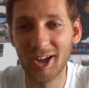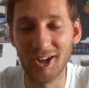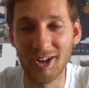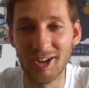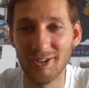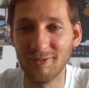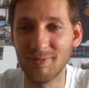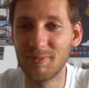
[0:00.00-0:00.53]

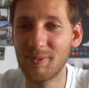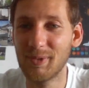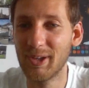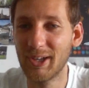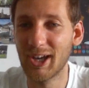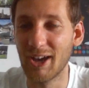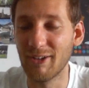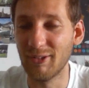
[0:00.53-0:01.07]

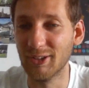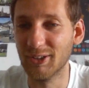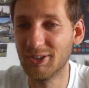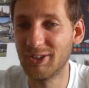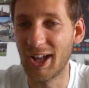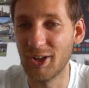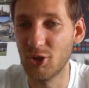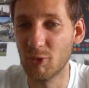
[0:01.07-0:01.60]
I will
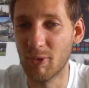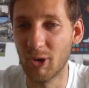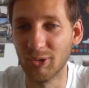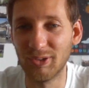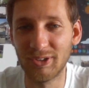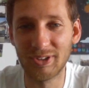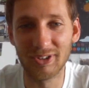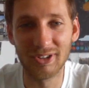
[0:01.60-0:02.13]
tell you
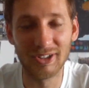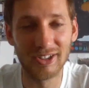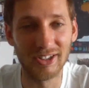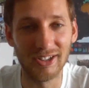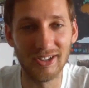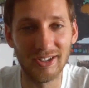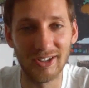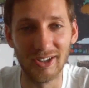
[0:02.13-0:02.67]
about
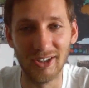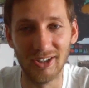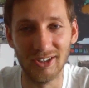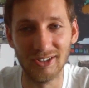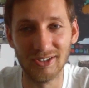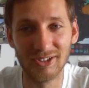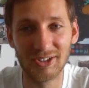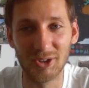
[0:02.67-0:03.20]
it
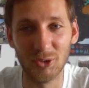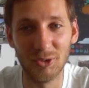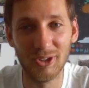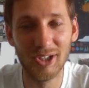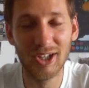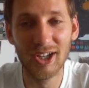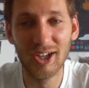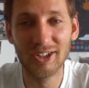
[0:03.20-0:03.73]

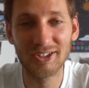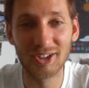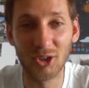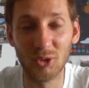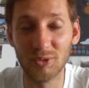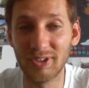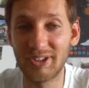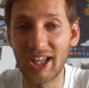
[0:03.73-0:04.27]
soon.
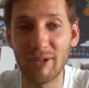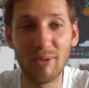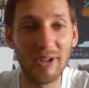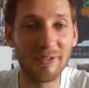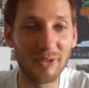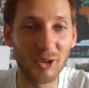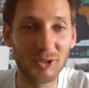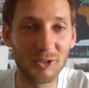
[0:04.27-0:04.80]
So the table
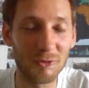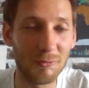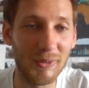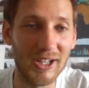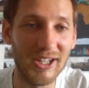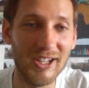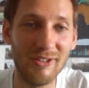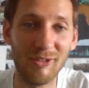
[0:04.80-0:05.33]
in front of
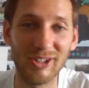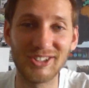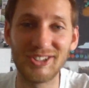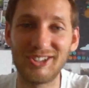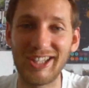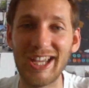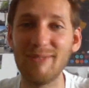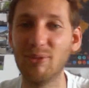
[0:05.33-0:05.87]
me was
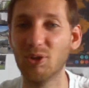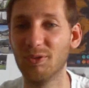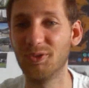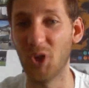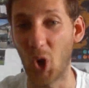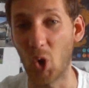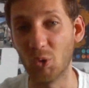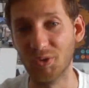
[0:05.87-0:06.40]
the table
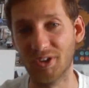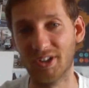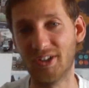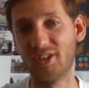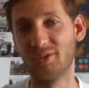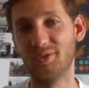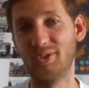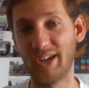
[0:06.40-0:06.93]
of the
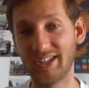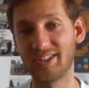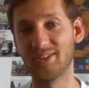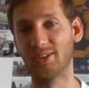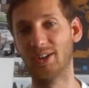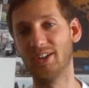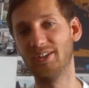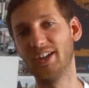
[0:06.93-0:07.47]
owner of the
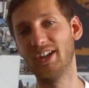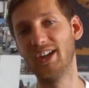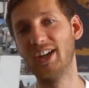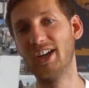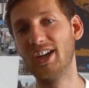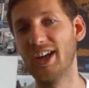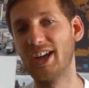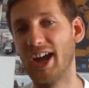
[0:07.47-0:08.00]
restaurant,
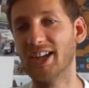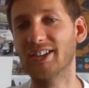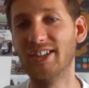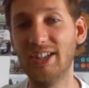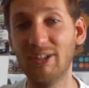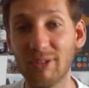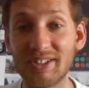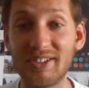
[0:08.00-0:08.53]
and
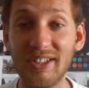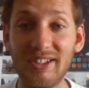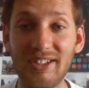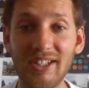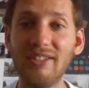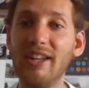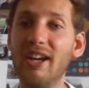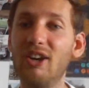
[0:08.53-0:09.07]
he was
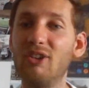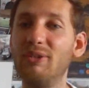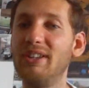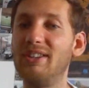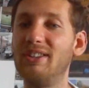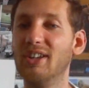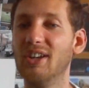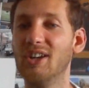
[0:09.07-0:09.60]
sitting there
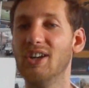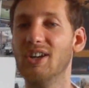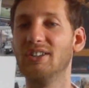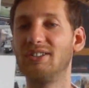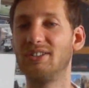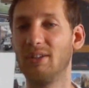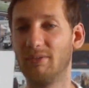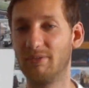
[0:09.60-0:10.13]
with
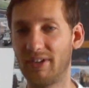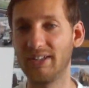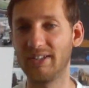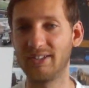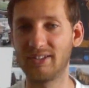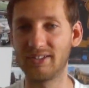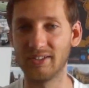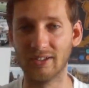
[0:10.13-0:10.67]
some
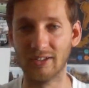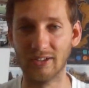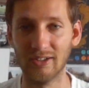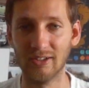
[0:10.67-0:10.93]
friends,